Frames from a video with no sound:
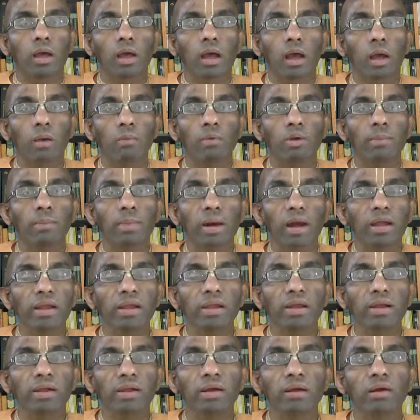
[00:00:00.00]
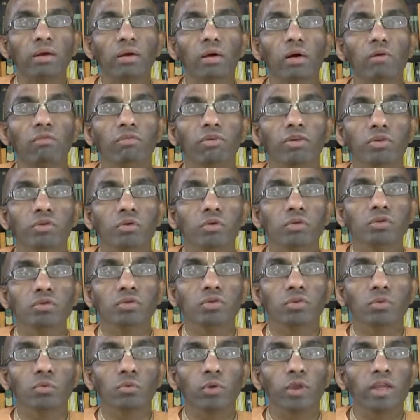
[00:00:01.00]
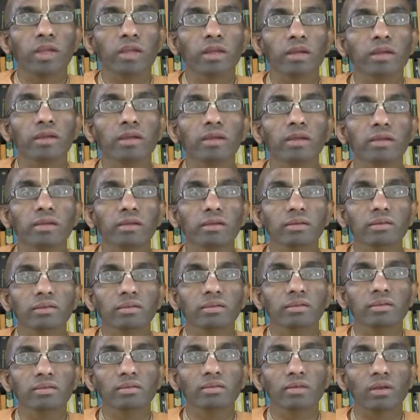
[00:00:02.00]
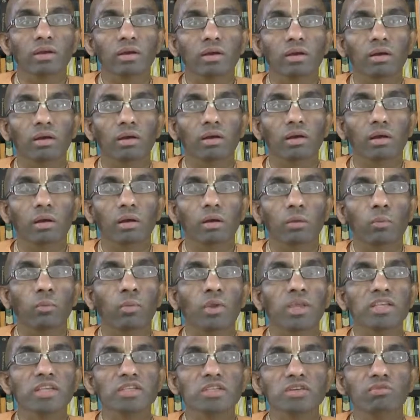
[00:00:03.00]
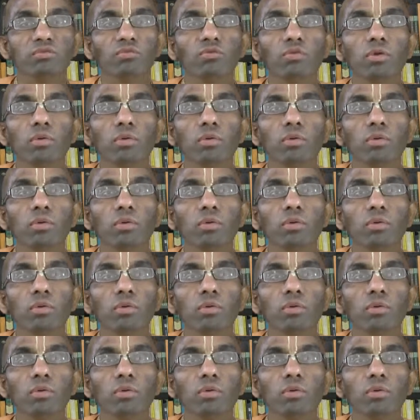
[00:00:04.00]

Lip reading: Our mind often goes through various wasteful